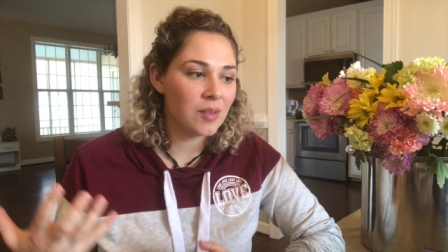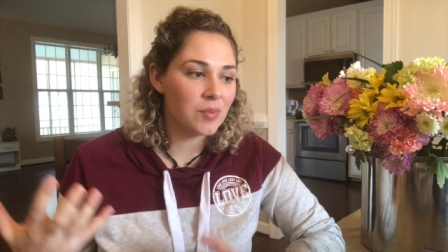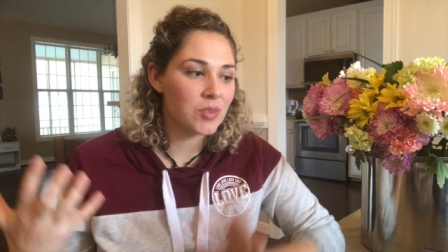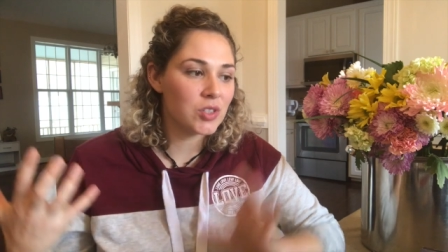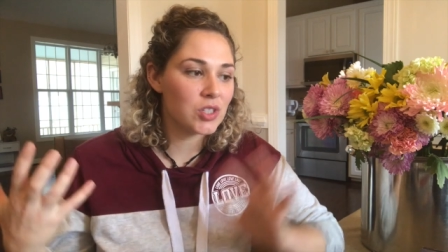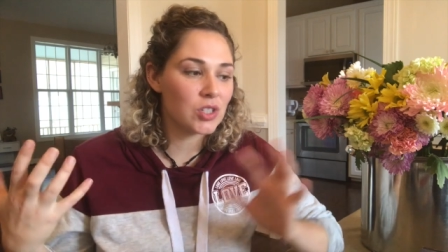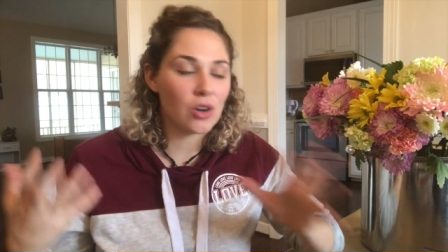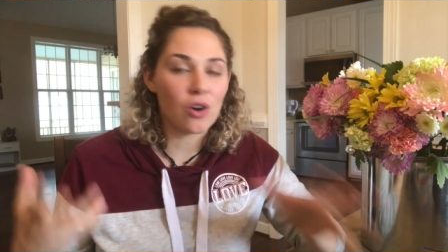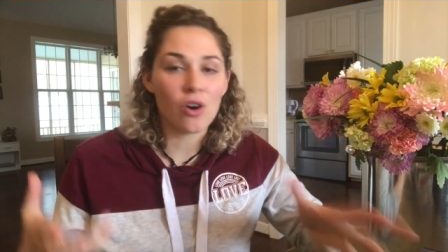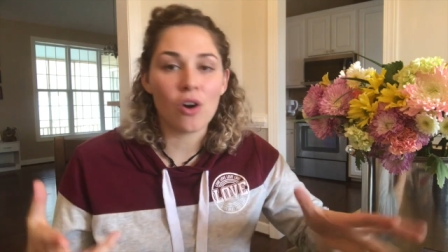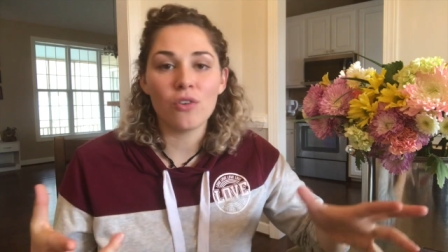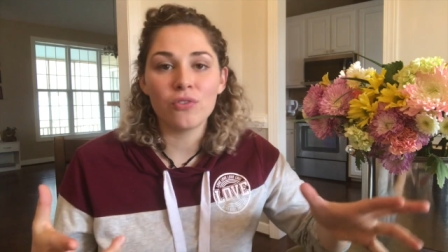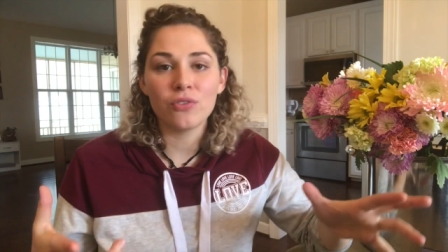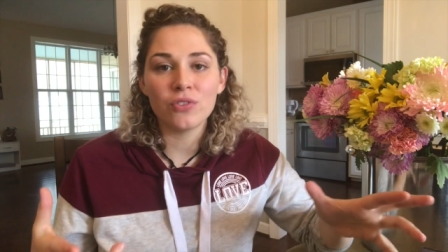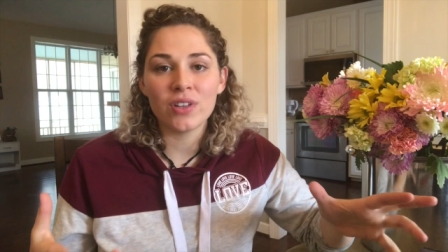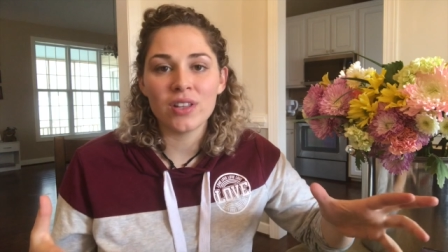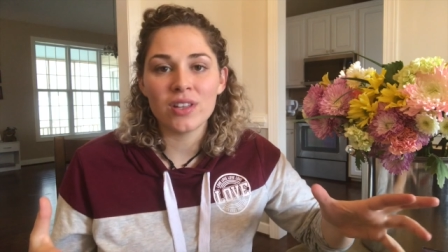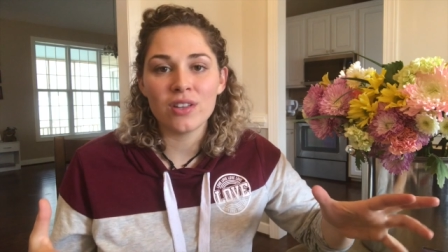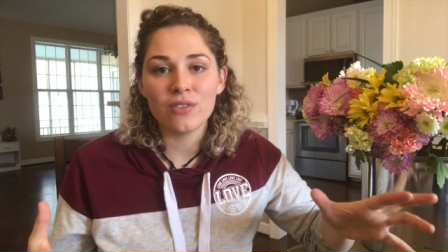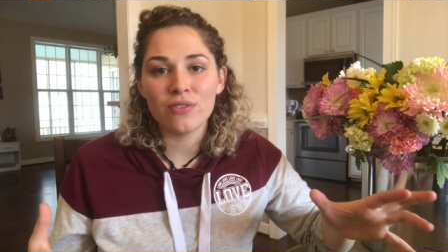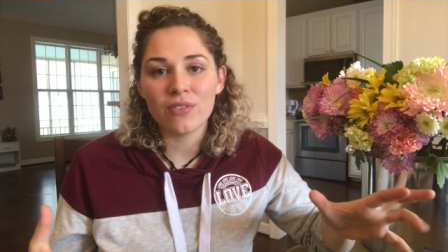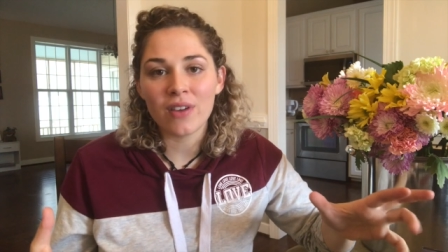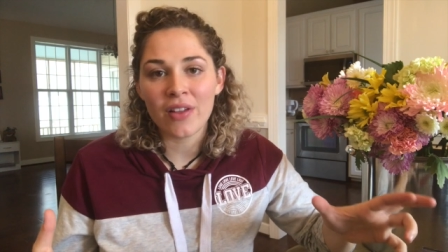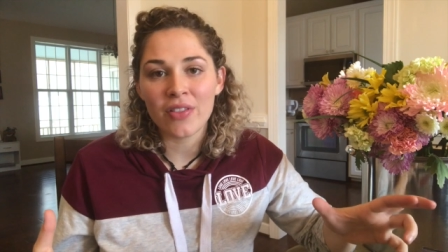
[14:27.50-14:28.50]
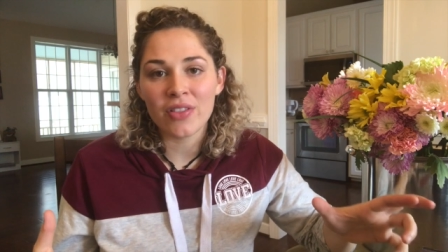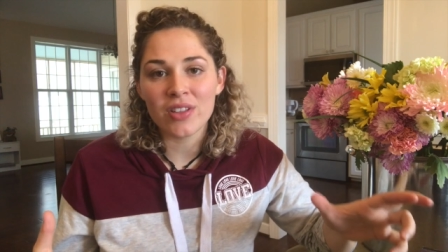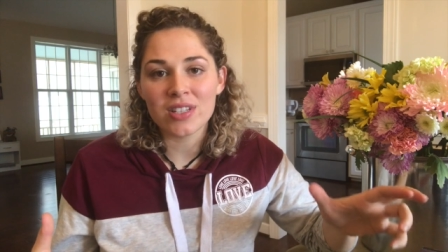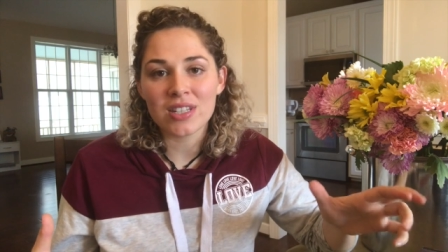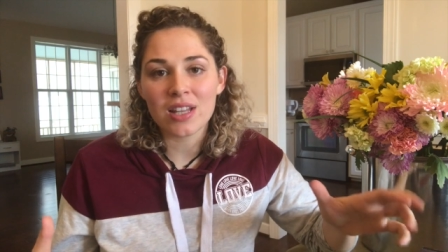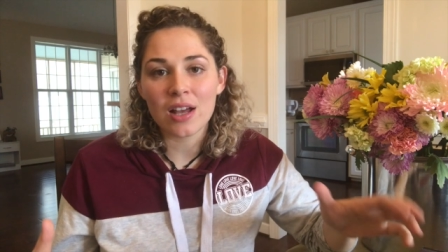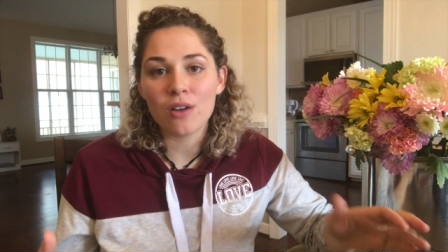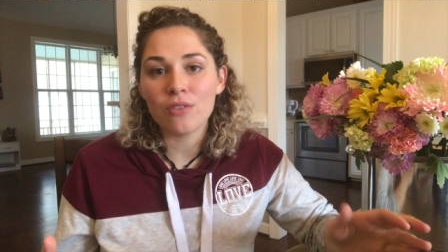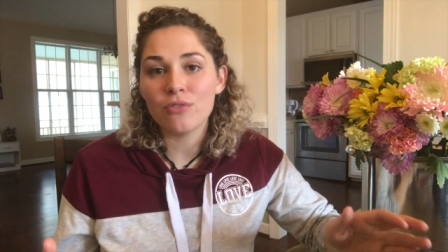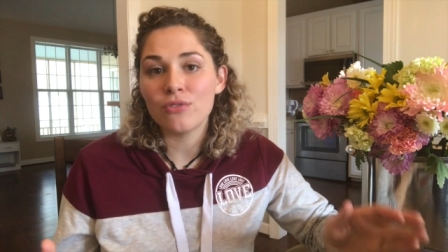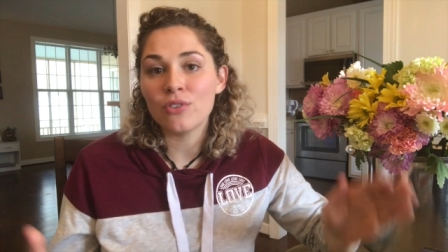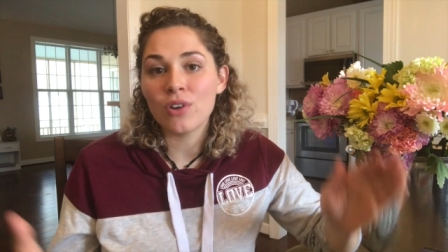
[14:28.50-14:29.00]
So hopefully you find this
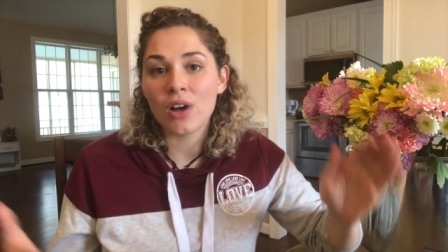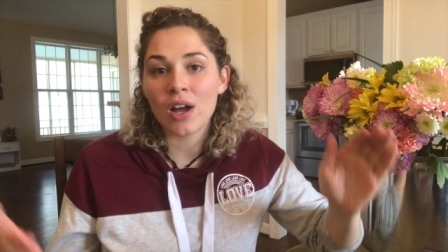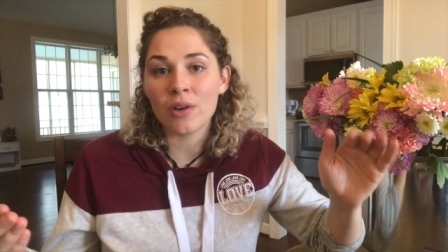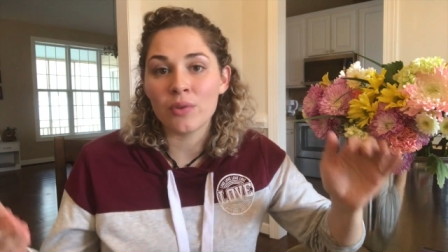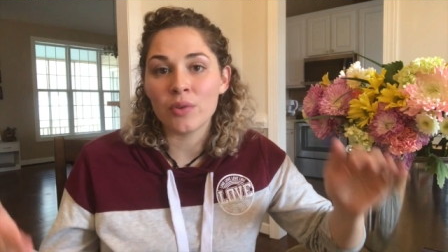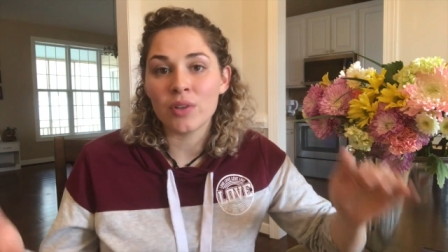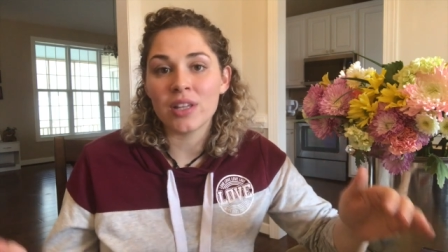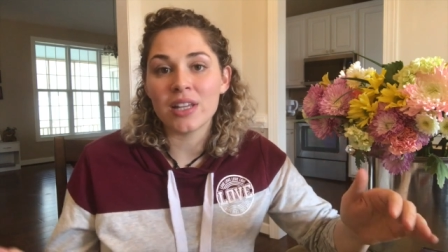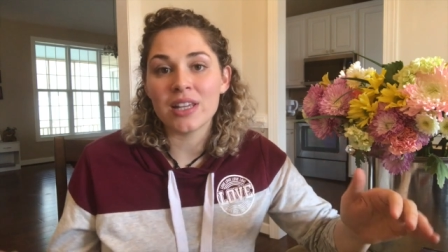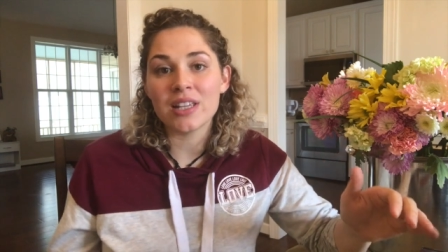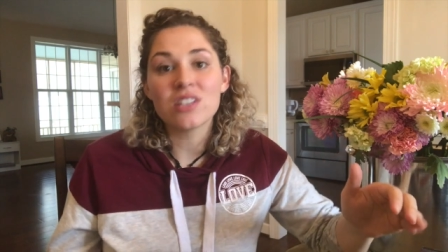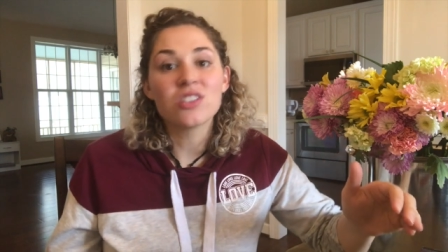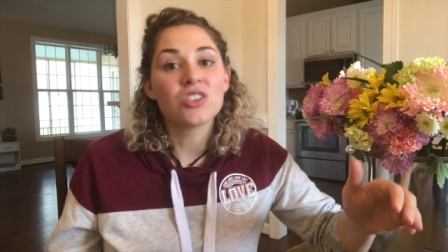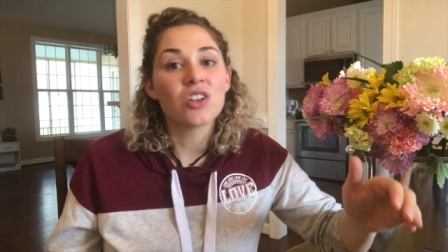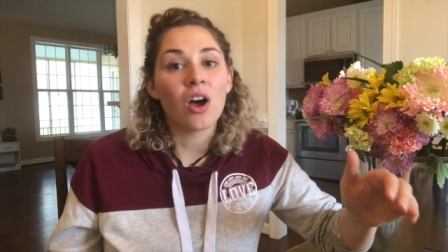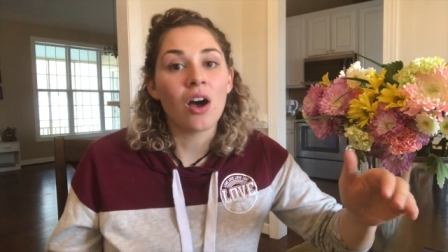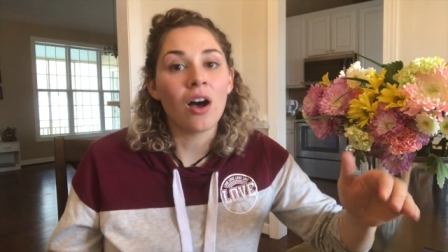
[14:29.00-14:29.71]
helpful. I will list